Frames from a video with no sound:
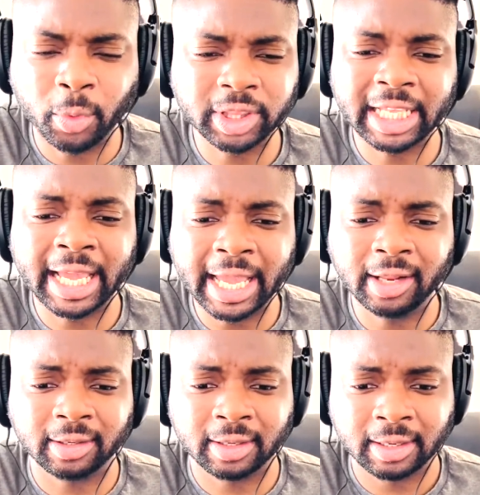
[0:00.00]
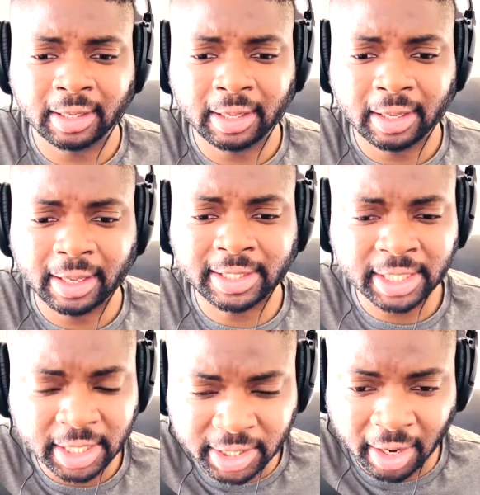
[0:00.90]
what the hell? Is this
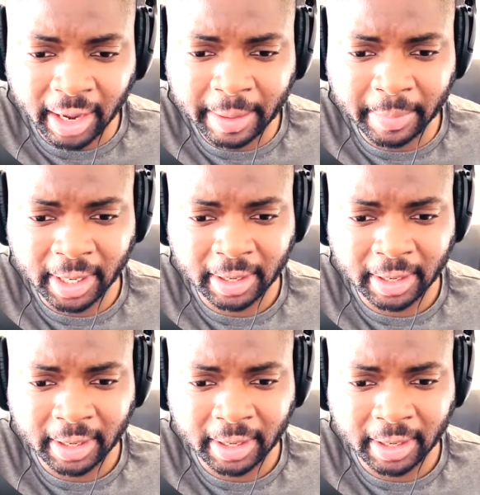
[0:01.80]
the time?